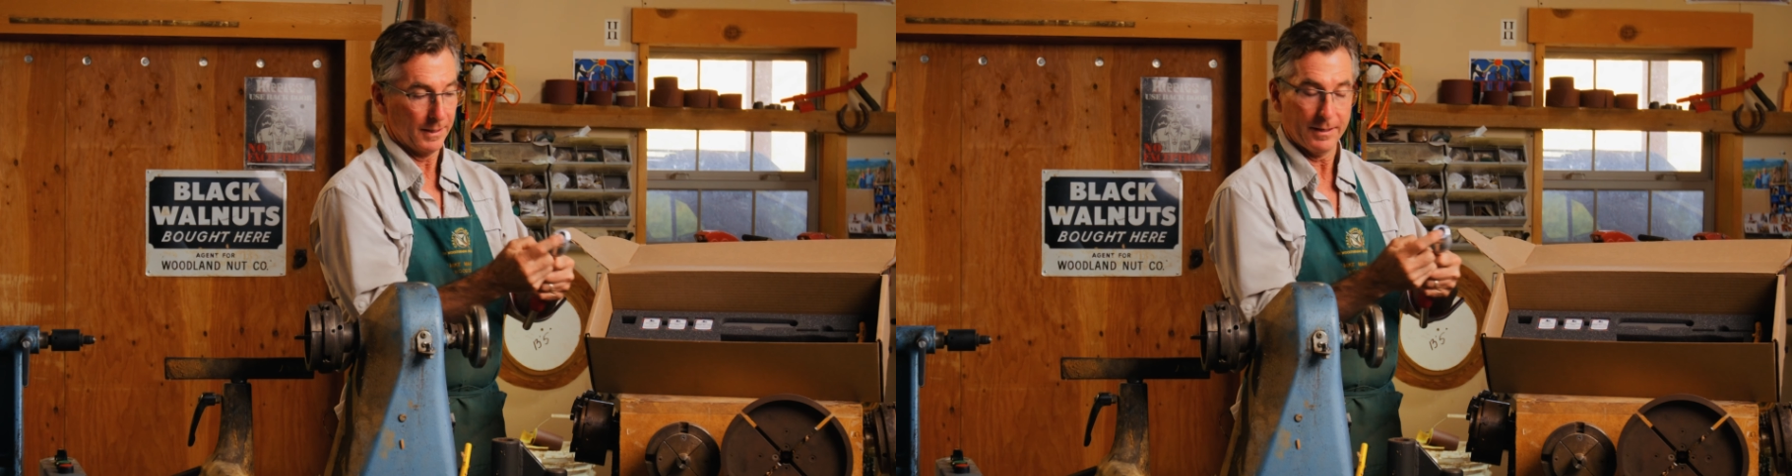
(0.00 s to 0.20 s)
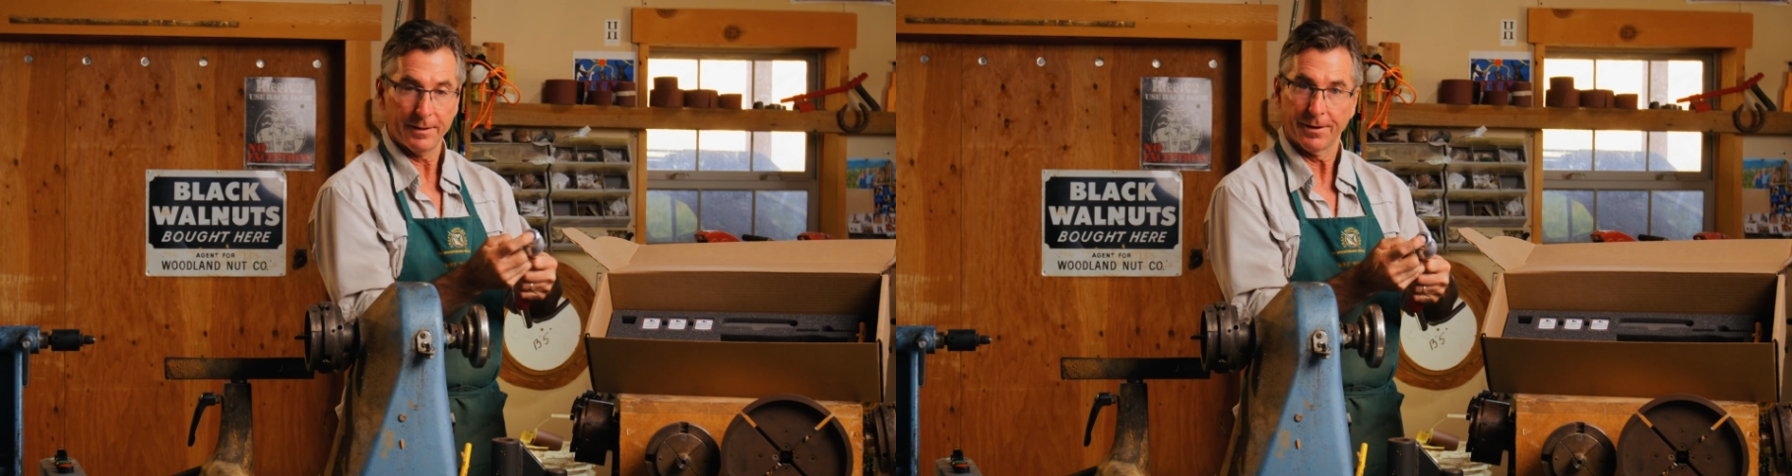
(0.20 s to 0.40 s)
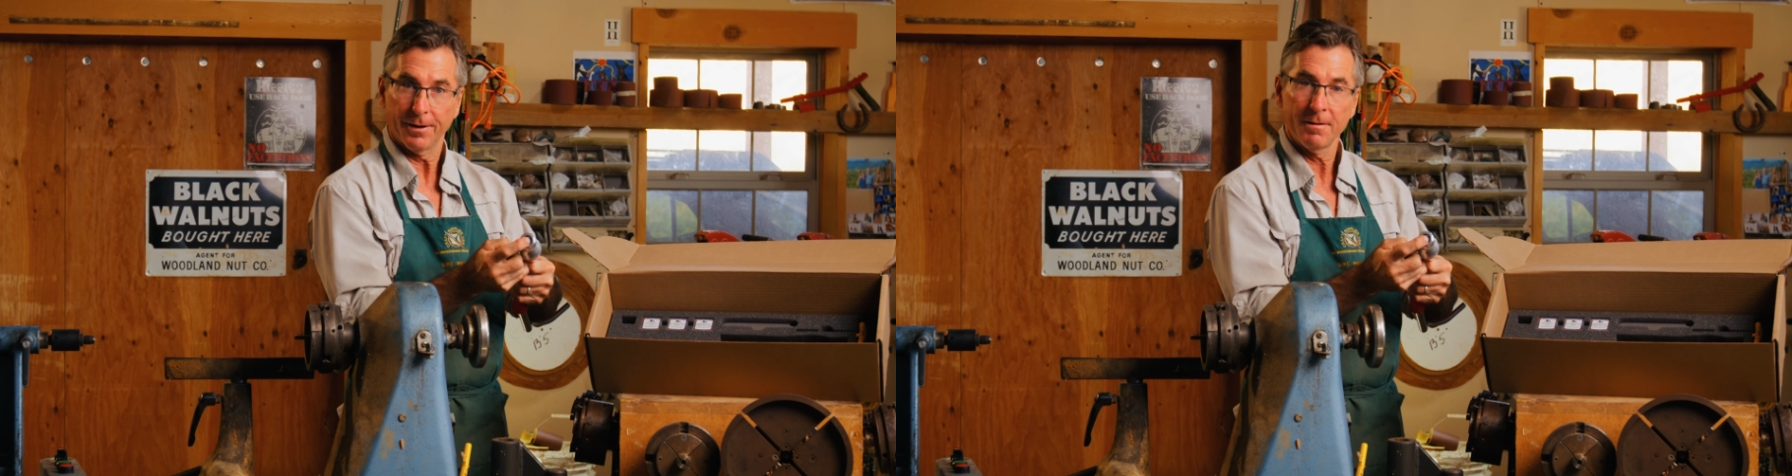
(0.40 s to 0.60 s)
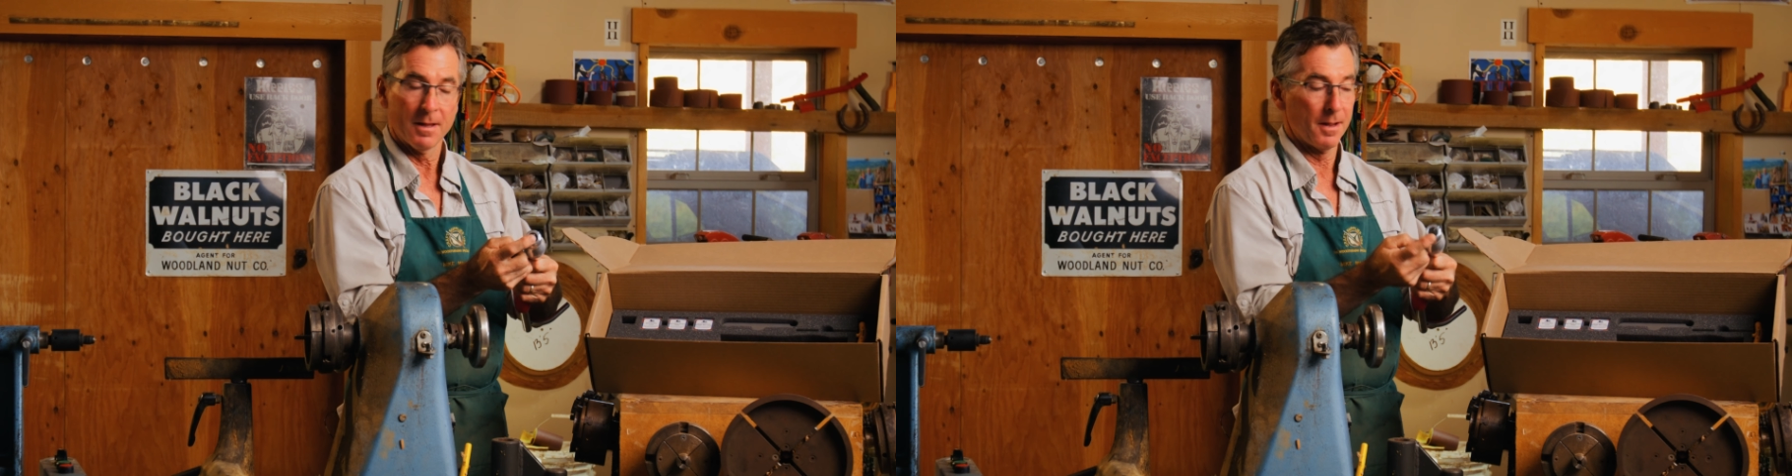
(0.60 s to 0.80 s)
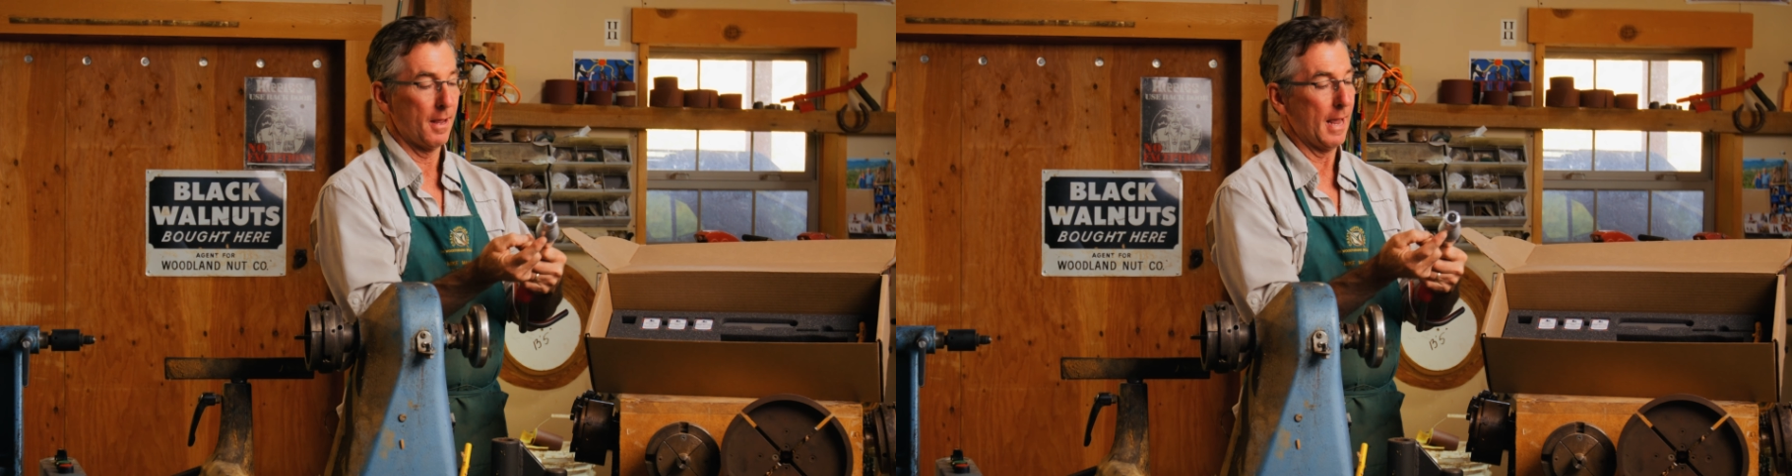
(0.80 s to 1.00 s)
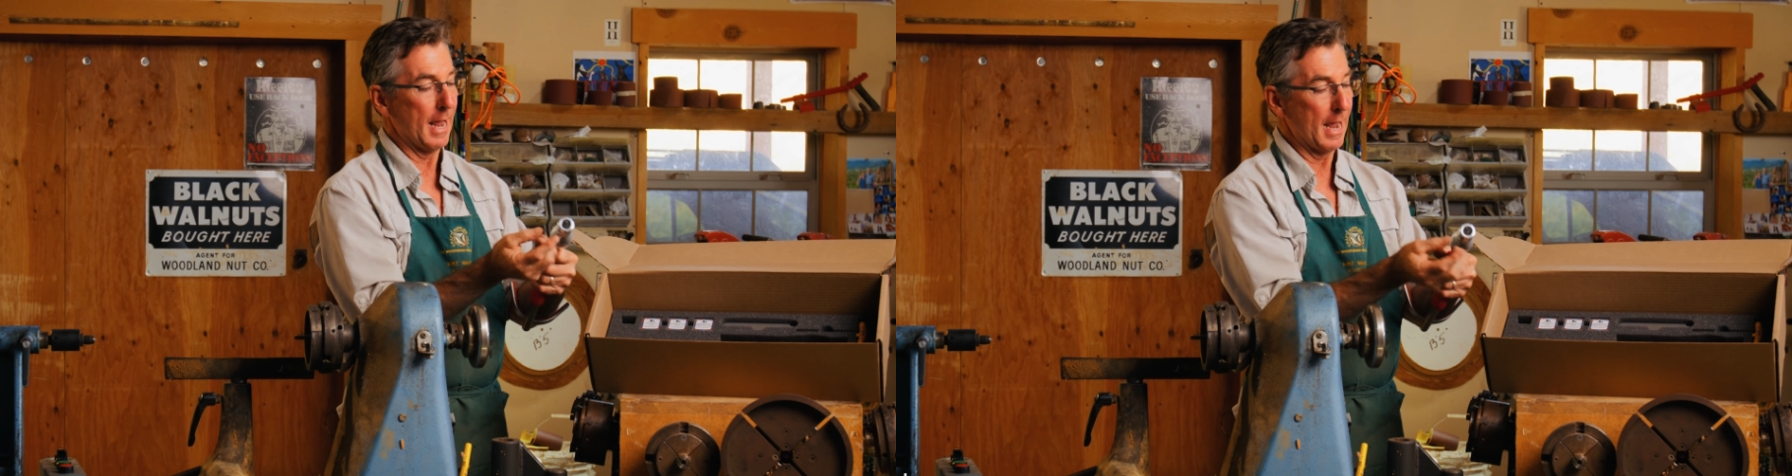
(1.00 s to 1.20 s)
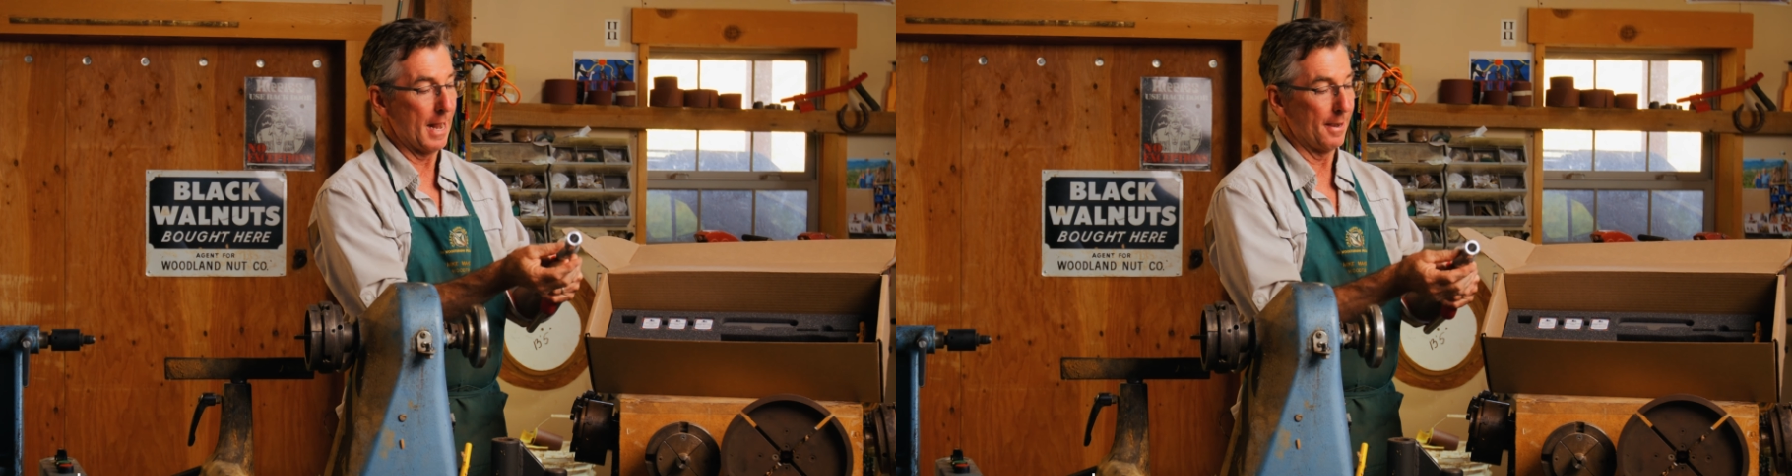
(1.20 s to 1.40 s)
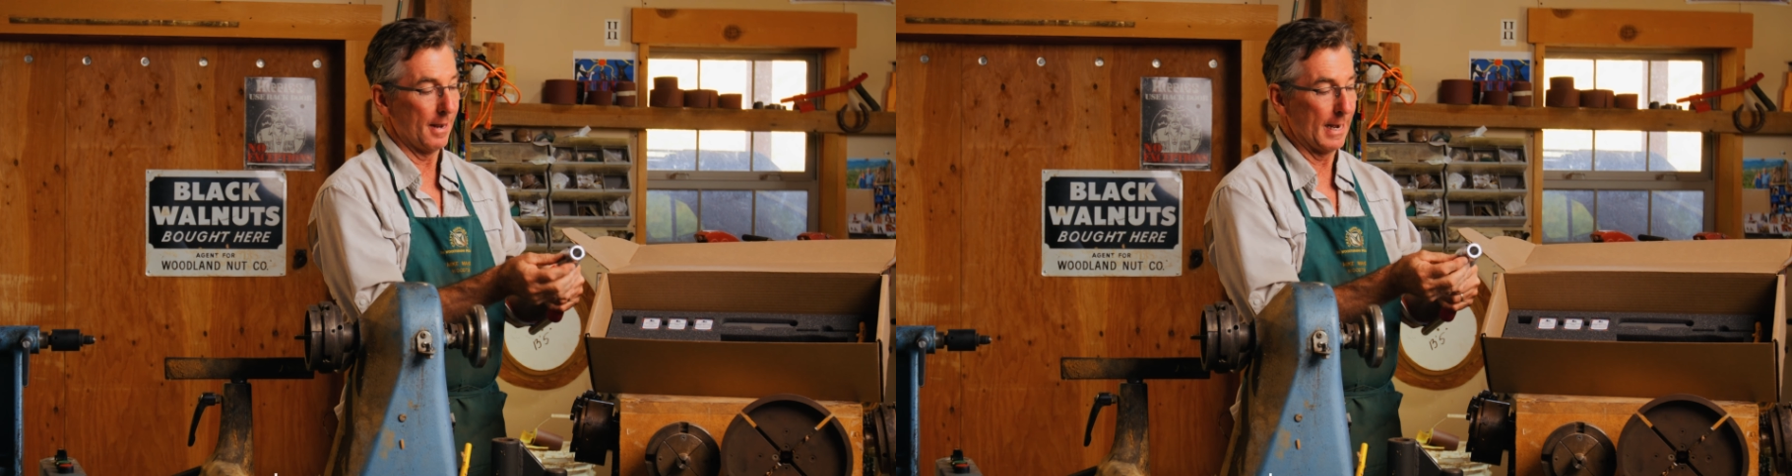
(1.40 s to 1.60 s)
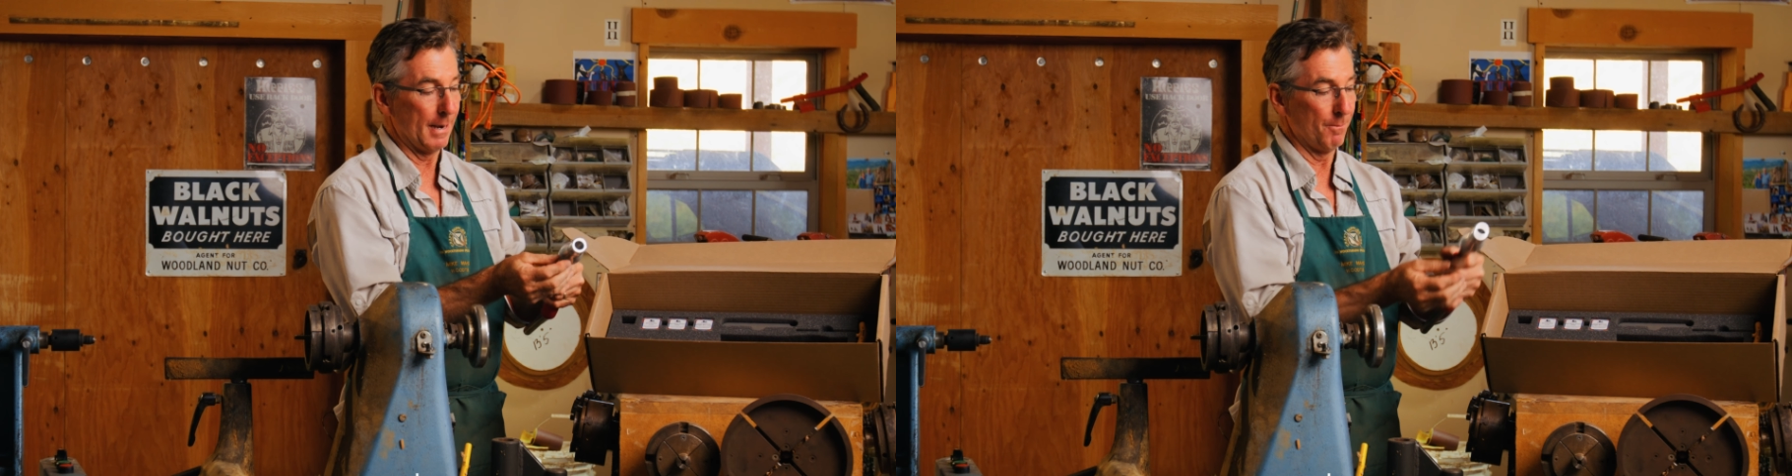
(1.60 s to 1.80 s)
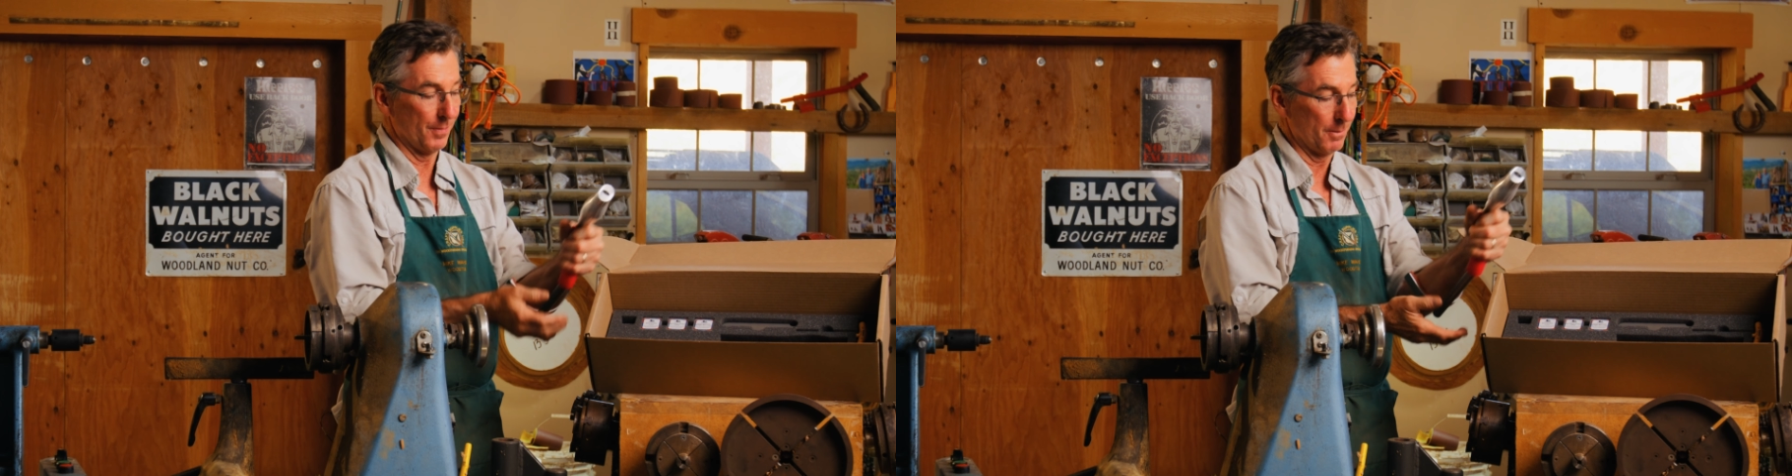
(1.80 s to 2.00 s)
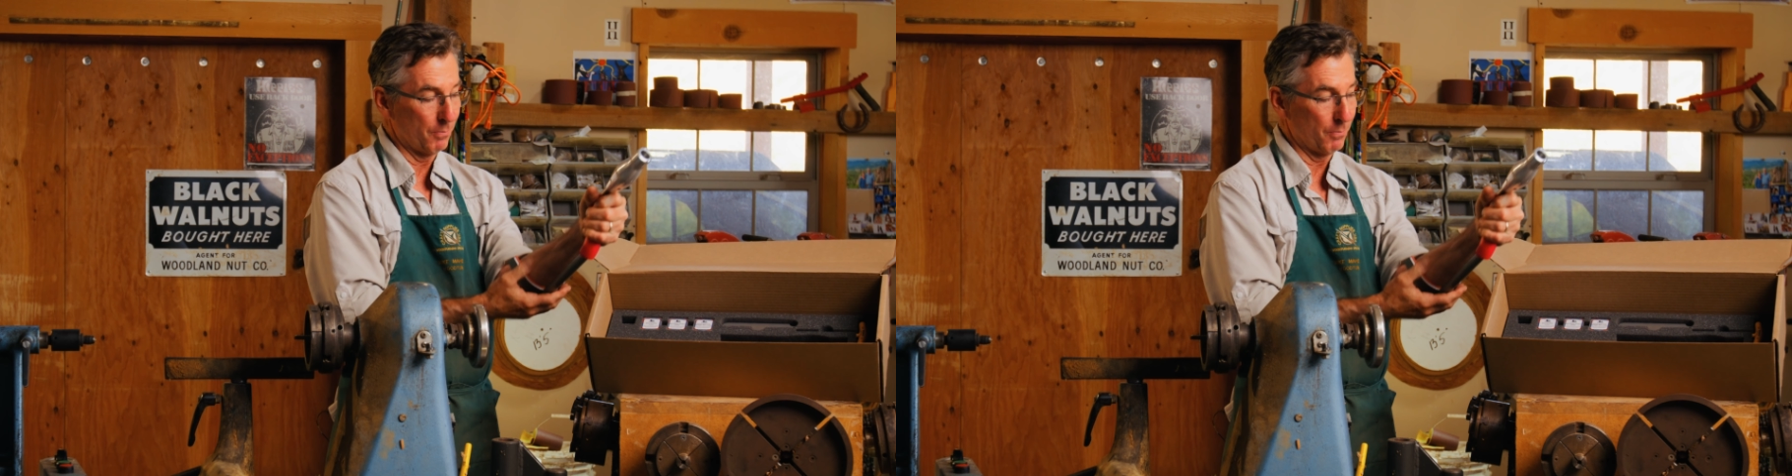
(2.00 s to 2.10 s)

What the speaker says: here, and the